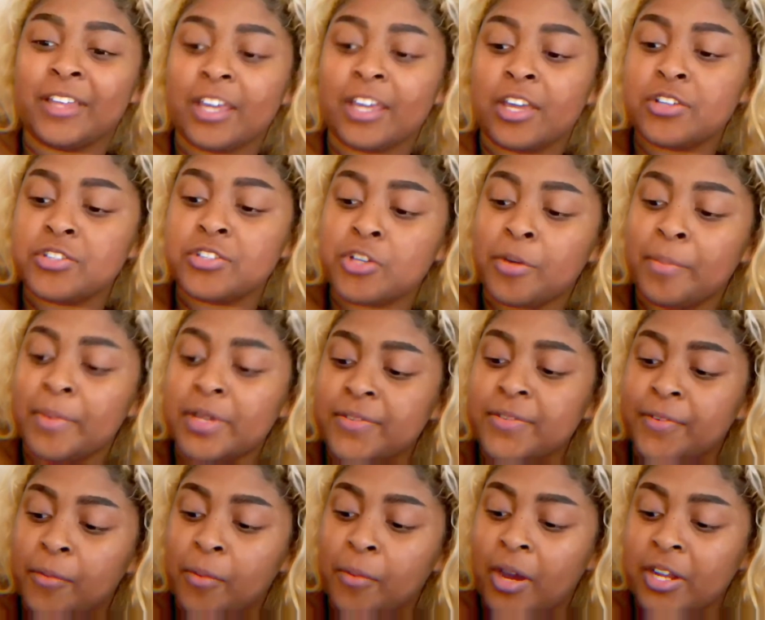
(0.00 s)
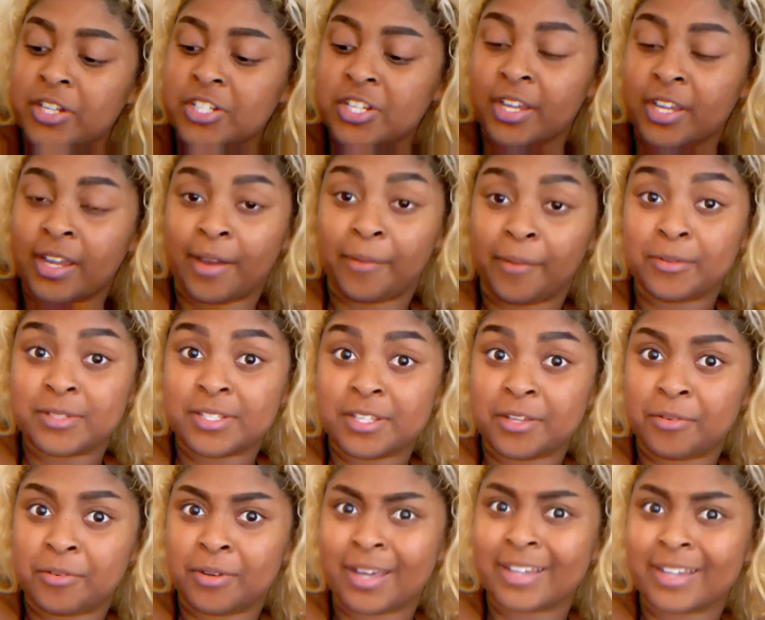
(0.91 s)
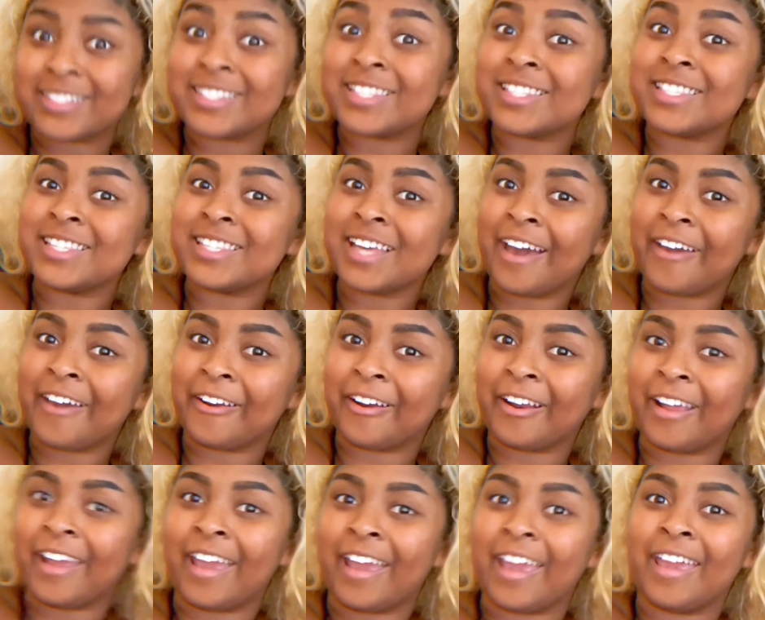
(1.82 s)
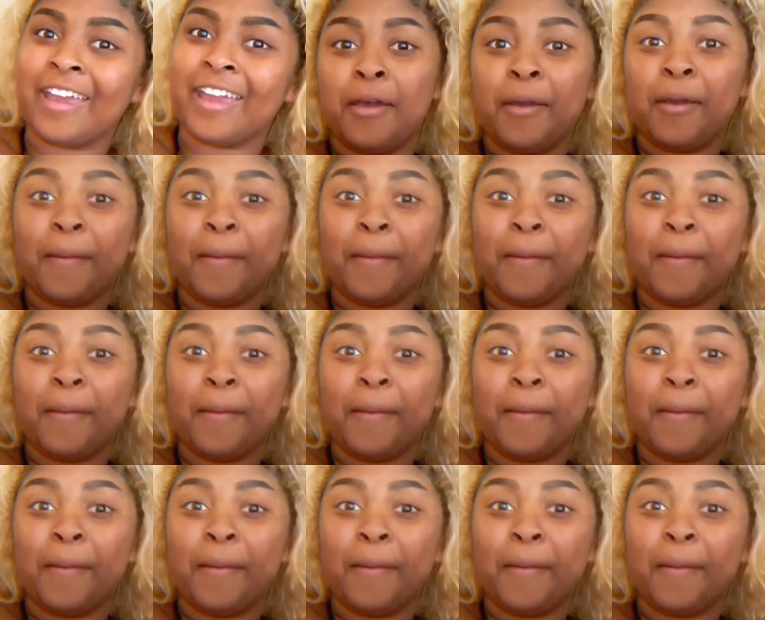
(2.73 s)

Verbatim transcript: Thank you so much for watching. I will see you next Saturday.